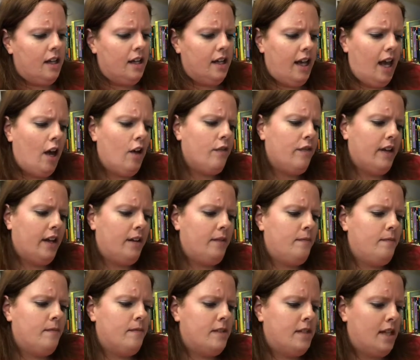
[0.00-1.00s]
"Calvin,"
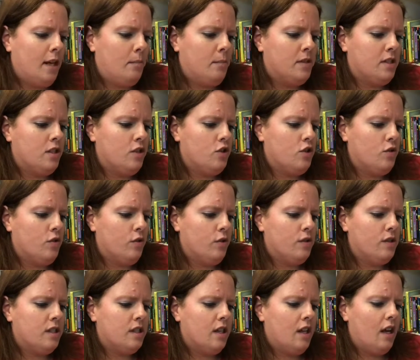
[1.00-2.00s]
said Mrs.
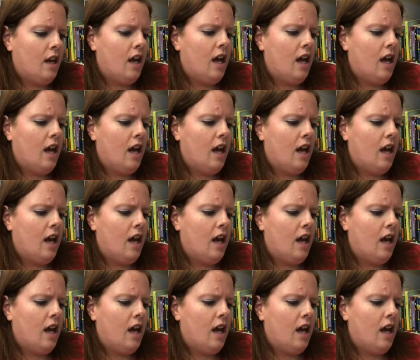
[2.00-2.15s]
Jules,